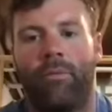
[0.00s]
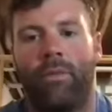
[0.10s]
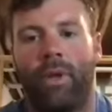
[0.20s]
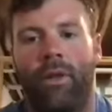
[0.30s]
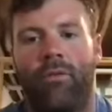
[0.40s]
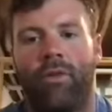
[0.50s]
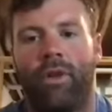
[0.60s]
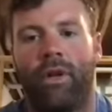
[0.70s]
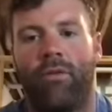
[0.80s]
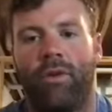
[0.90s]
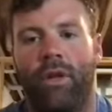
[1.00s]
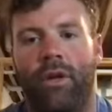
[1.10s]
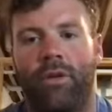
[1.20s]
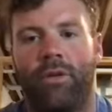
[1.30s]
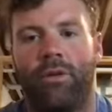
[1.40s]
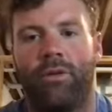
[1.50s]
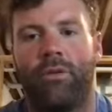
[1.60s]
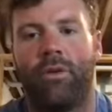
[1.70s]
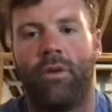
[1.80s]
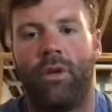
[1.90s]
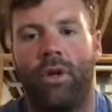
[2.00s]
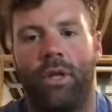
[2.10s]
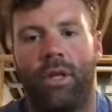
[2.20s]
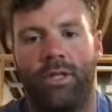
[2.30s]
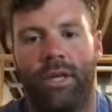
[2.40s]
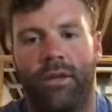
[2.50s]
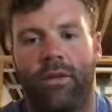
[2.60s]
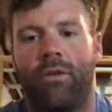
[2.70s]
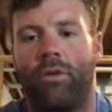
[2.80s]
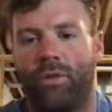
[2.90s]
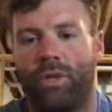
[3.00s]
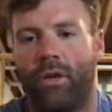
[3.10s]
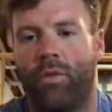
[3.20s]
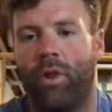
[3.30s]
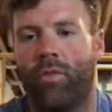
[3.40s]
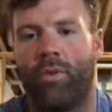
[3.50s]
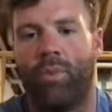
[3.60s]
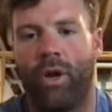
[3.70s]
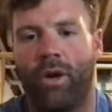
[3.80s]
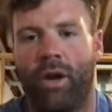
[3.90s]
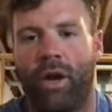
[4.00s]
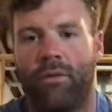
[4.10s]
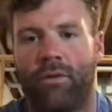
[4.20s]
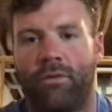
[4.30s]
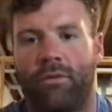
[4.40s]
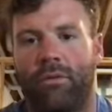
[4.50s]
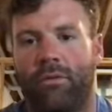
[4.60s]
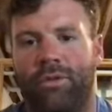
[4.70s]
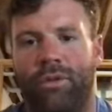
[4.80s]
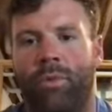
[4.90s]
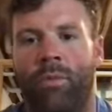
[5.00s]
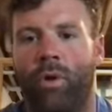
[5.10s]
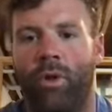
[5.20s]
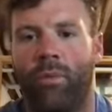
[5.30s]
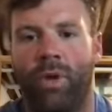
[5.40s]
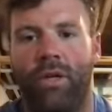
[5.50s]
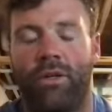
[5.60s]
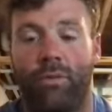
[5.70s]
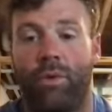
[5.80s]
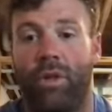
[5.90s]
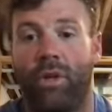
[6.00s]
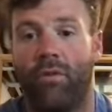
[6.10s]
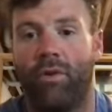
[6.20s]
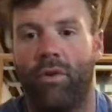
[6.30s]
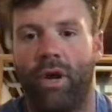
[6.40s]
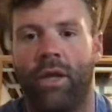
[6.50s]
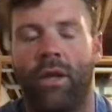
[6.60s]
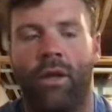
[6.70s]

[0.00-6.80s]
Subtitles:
And then for the cover letter too, it's like you say you want 3 paragraphs, shouldn't be more than a page, should be the cover, right?